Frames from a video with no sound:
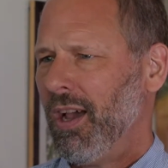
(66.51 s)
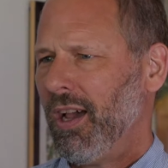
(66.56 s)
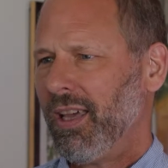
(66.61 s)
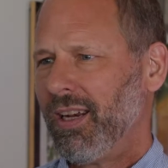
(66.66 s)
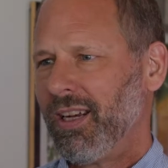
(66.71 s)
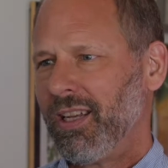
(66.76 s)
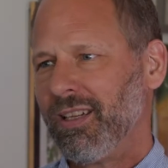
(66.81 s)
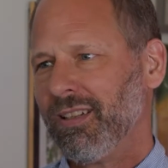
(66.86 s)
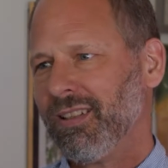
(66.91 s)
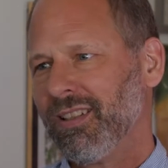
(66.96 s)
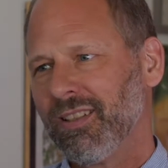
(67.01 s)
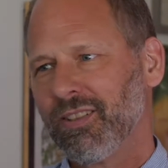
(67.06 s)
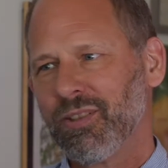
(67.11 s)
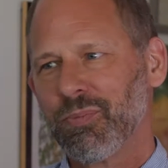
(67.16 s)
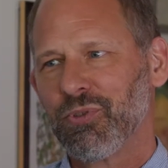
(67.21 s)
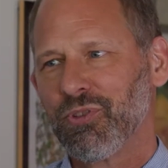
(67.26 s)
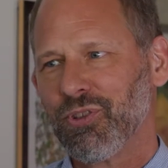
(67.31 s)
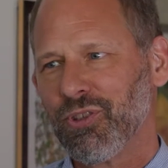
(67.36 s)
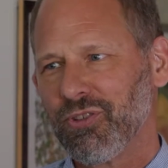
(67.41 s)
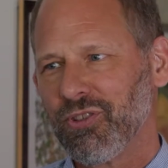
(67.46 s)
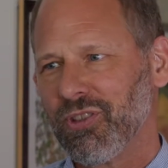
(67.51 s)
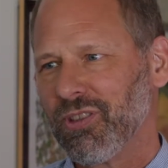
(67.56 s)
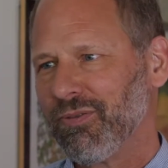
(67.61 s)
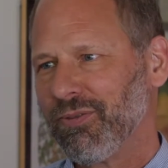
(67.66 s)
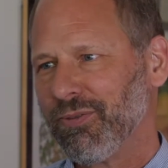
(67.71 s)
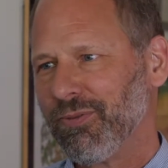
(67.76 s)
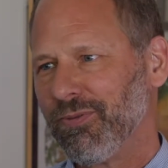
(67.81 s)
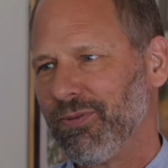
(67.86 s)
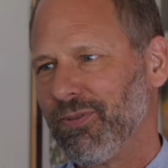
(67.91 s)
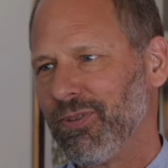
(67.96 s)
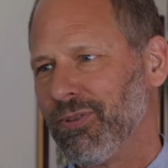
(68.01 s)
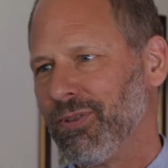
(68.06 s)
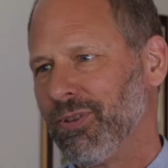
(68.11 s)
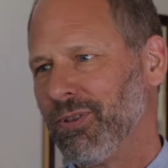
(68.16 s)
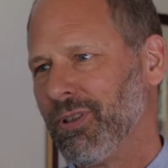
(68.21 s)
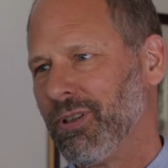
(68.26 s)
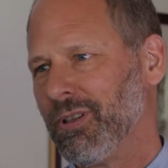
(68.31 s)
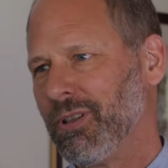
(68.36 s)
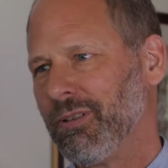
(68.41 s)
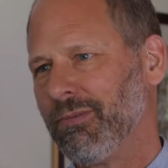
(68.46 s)
And I did some searching
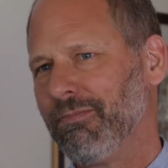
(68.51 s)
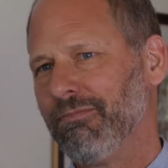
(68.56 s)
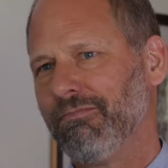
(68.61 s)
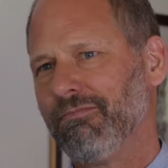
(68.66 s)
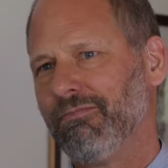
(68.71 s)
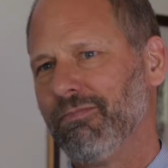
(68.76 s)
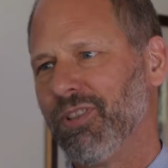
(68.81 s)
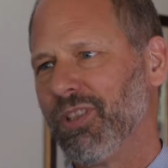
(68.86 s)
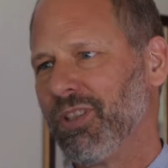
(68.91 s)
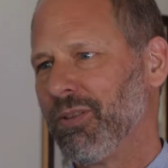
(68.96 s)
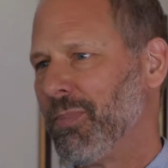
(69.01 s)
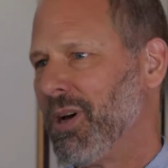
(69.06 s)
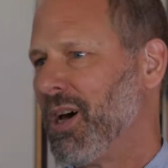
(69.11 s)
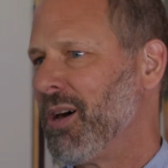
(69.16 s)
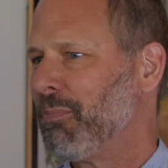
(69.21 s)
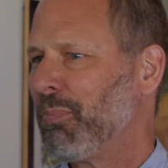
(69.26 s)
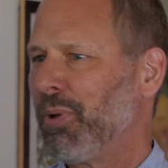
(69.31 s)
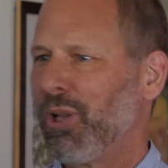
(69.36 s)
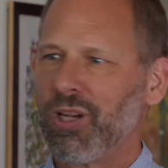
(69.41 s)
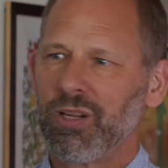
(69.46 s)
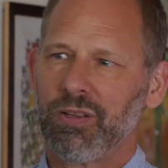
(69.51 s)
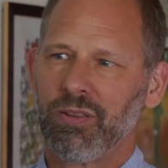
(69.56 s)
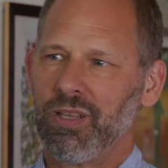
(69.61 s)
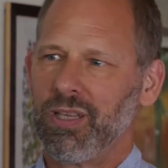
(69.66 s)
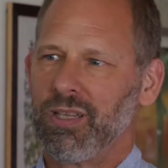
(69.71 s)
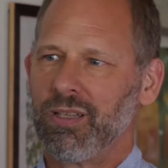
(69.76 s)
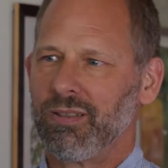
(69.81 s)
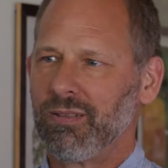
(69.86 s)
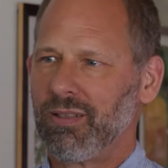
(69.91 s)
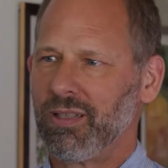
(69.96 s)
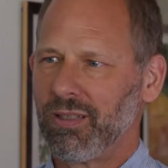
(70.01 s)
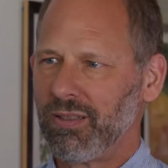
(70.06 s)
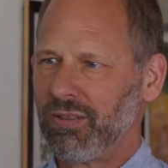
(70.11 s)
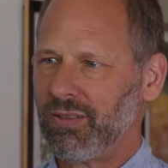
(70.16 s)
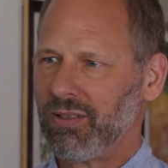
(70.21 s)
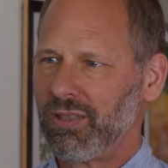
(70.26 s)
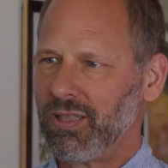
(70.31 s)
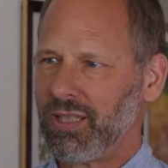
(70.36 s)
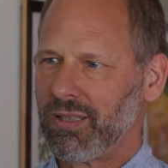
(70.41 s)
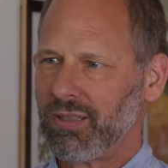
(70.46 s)
for some unplugged things like
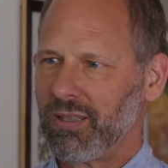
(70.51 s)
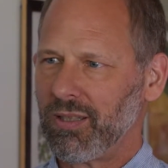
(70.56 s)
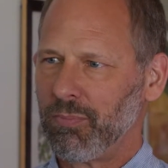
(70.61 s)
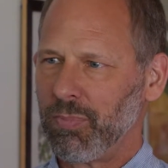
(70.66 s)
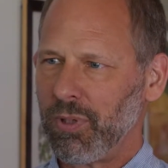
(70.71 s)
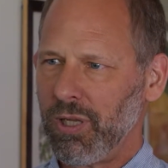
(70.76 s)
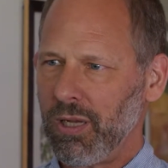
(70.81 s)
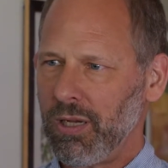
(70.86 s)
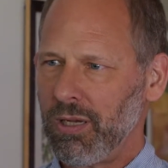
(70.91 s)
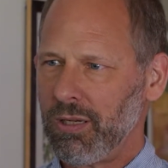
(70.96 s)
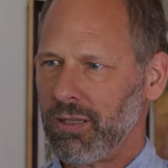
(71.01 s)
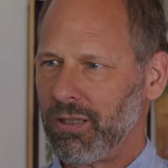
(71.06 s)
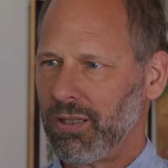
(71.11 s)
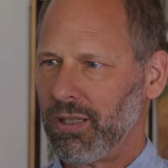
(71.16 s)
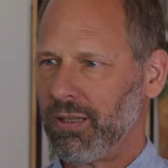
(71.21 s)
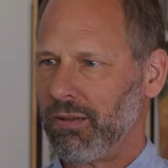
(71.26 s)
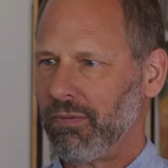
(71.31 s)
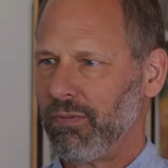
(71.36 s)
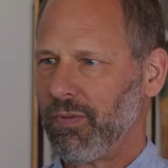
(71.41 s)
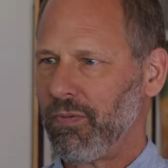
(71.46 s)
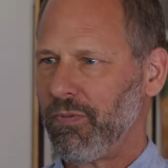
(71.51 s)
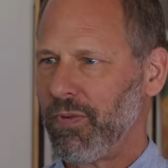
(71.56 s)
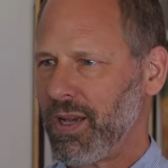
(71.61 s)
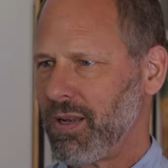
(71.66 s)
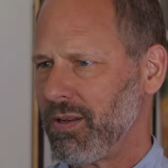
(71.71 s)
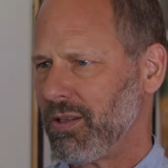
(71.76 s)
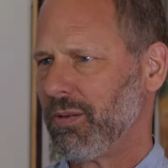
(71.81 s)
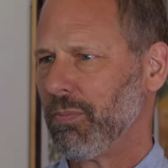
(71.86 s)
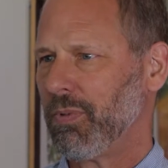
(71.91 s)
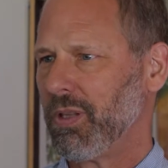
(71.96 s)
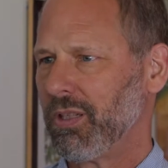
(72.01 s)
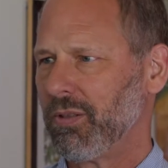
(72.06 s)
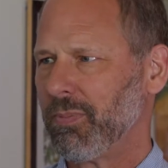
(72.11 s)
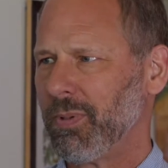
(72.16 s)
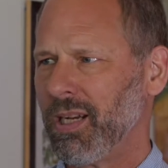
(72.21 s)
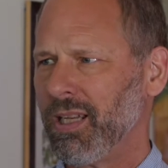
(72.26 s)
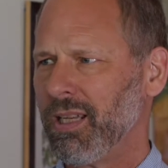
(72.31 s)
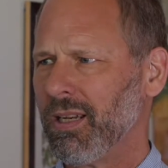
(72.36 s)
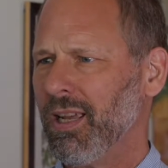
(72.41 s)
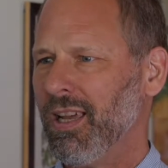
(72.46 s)
CS Unplugged and found some things,
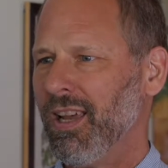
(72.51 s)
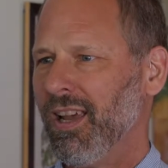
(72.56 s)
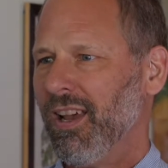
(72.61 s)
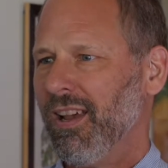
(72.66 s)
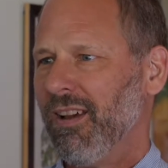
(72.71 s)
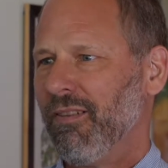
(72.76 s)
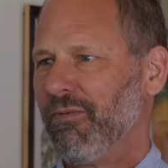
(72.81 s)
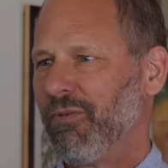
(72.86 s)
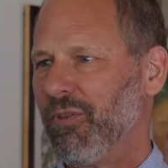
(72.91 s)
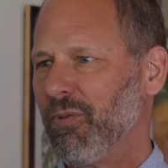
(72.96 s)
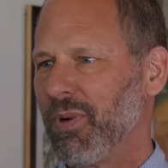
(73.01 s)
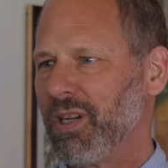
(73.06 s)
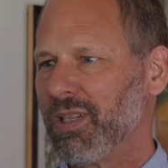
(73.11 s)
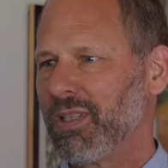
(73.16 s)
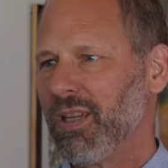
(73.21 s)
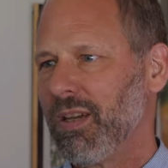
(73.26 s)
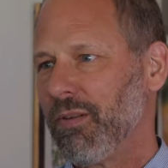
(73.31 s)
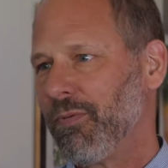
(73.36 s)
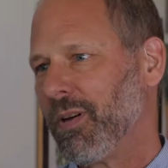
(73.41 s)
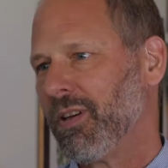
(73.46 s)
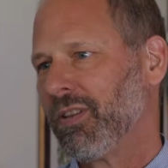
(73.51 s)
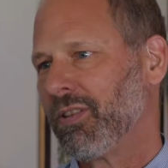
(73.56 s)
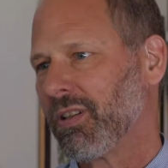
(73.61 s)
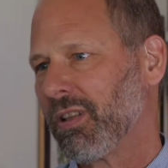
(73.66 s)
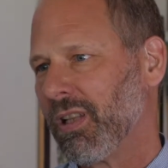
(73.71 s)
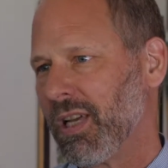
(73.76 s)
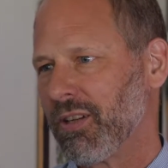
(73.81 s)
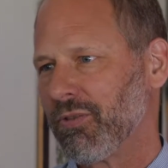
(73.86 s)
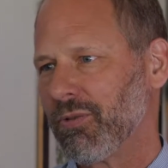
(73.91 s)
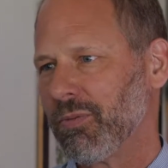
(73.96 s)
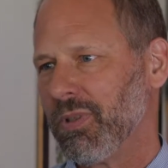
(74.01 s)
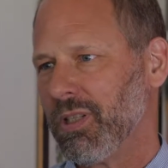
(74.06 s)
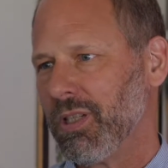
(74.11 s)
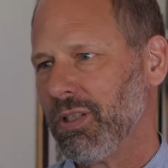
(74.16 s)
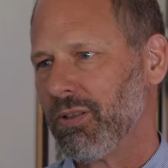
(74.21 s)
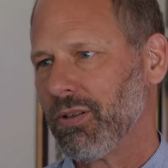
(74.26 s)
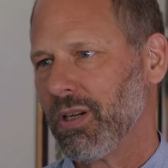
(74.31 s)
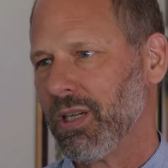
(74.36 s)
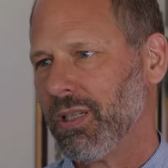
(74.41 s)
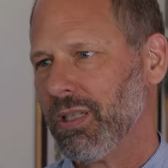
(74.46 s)
but for myself as a classroom
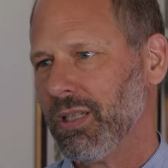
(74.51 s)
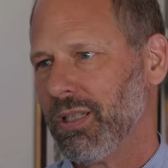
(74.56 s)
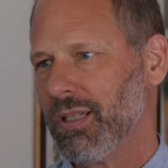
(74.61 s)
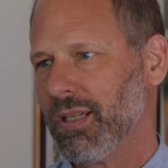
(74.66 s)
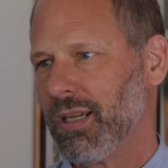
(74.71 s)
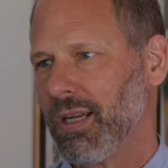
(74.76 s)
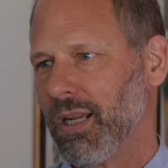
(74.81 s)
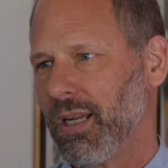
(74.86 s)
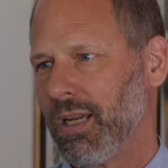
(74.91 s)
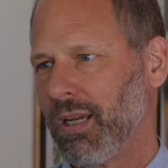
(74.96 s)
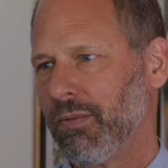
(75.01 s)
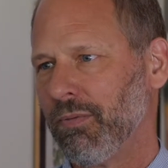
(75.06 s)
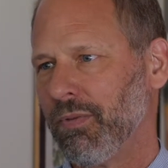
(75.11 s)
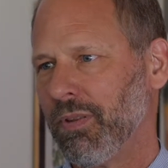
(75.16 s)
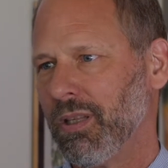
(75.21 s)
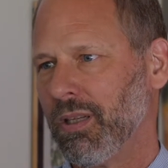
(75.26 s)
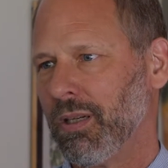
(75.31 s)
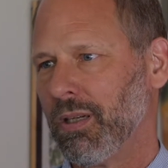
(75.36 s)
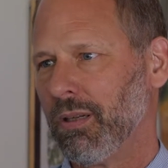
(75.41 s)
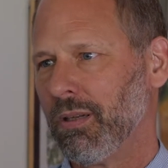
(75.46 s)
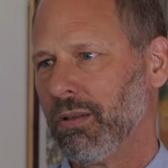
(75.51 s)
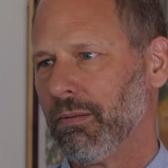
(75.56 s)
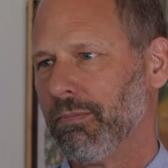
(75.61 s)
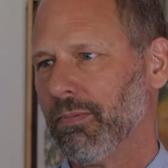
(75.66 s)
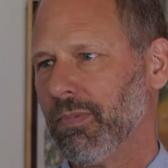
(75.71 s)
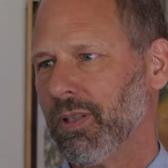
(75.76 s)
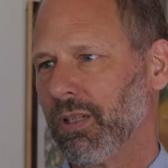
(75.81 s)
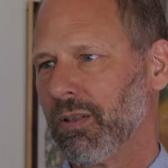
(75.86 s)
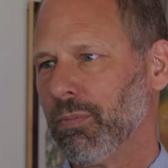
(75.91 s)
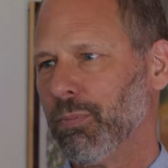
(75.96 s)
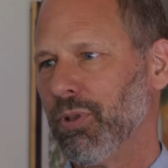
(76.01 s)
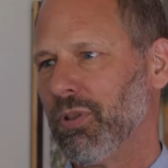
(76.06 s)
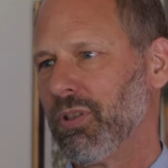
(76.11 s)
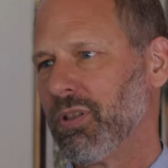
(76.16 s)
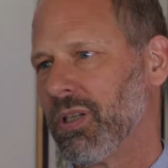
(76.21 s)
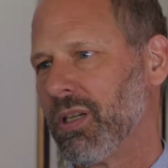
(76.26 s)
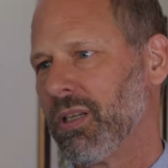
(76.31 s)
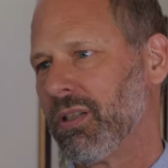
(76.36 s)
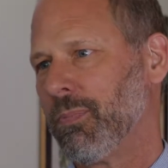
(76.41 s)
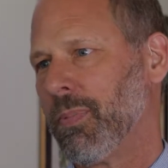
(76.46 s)
teacher, I didn't have the computer
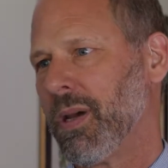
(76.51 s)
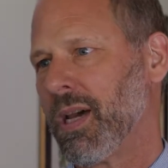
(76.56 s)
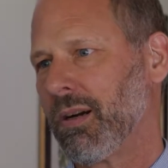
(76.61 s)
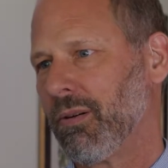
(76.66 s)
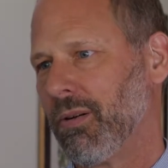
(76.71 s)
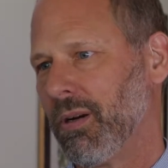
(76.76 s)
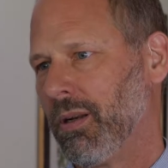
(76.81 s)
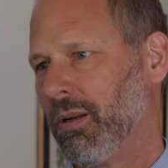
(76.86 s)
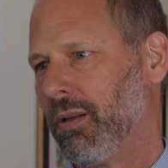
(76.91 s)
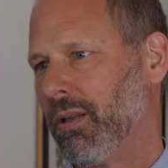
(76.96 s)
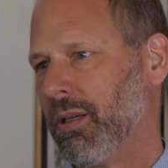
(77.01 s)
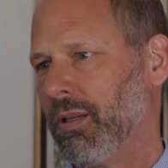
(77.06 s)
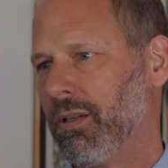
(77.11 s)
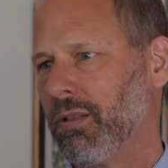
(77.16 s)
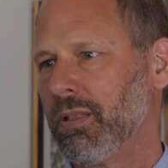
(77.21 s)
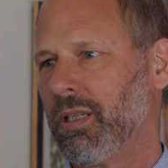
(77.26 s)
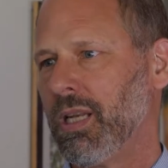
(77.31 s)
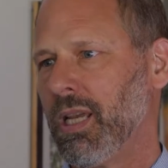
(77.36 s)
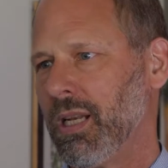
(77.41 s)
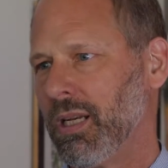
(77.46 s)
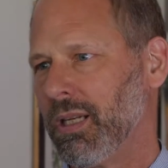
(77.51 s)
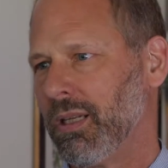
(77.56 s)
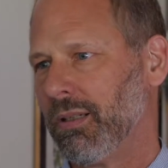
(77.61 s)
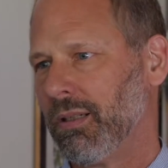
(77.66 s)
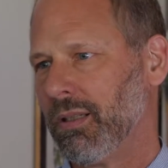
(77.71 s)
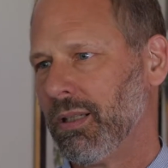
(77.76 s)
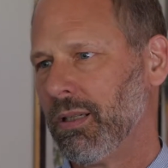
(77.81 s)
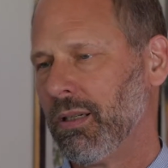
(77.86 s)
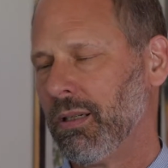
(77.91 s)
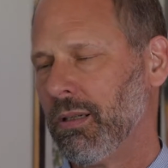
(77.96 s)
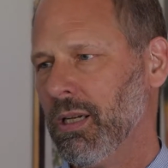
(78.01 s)
science background, the understanding